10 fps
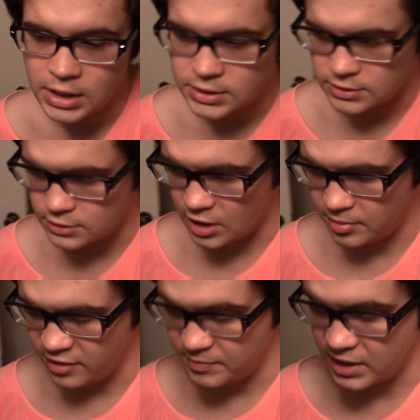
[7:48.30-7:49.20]
to
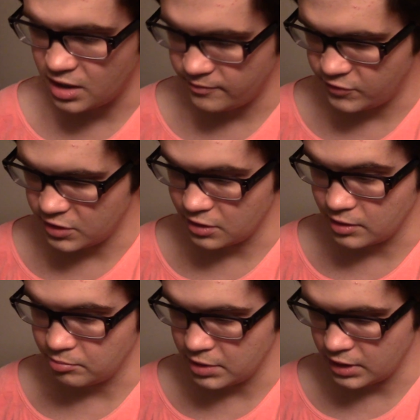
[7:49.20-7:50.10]
drop off my
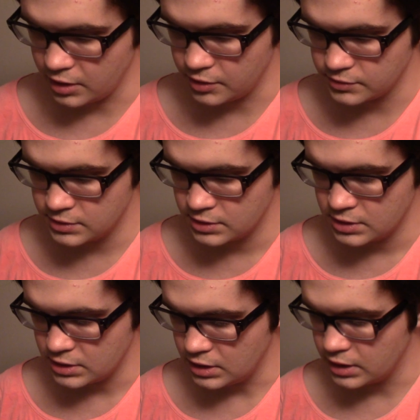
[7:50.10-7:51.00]
comforter and pillows
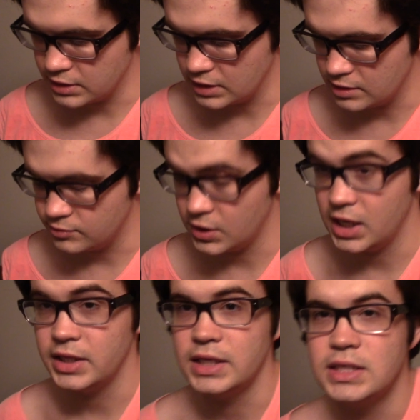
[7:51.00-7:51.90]
to get them
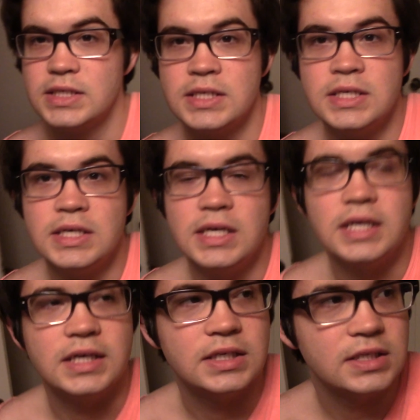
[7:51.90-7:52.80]
dry cleaned,
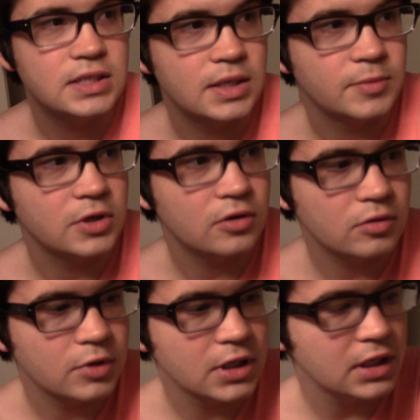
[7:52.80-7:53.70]
and then I'm gonna go
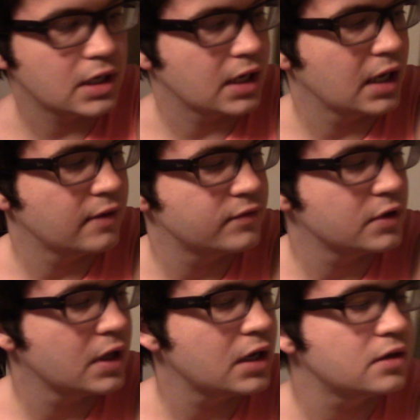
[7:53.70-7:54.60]
to work, and I have
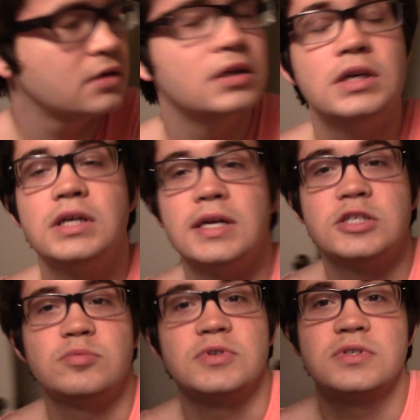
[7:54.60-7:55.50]
to like
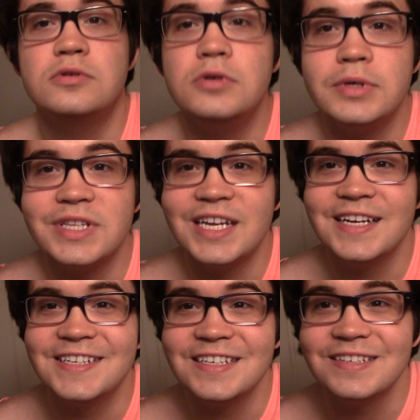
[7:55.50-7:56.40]
catch up on schoolwork that
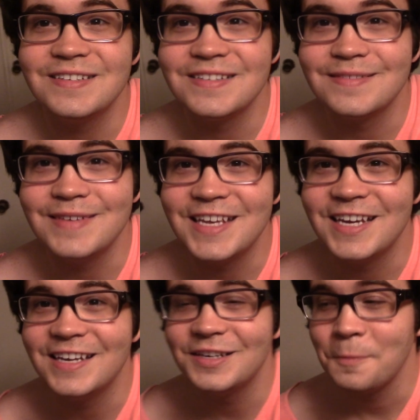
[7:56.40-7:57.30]
I didn't do this
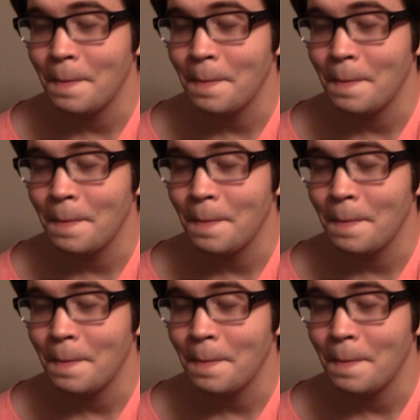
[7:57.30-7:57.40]
weekend,